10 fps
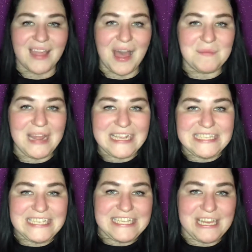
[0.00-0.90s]
Up next
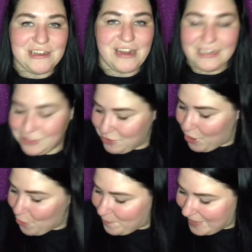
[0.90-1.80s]
is International
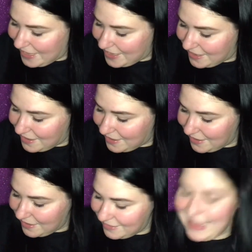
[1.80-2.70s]
Open
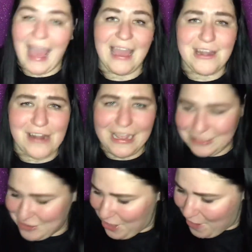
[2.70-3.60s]

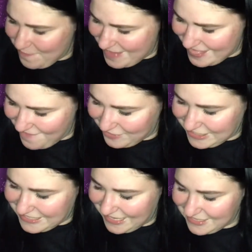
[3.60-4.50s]
Level
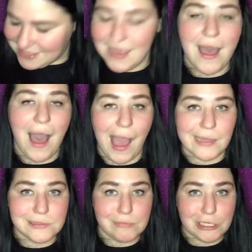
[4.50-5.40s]
6. I
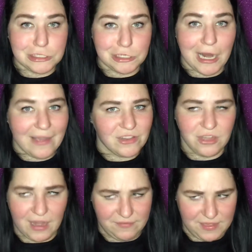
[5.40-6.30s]
have to make sure. I have a
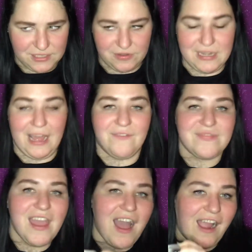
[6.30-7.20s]
lot of things written down.
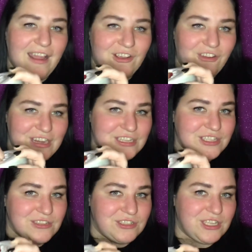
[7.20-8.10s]
All right, according to
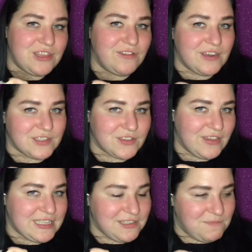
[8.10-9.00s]
Sushi, the winner is
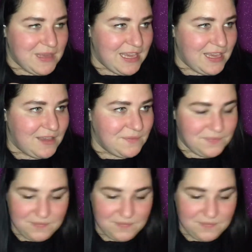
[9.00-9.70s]
going to be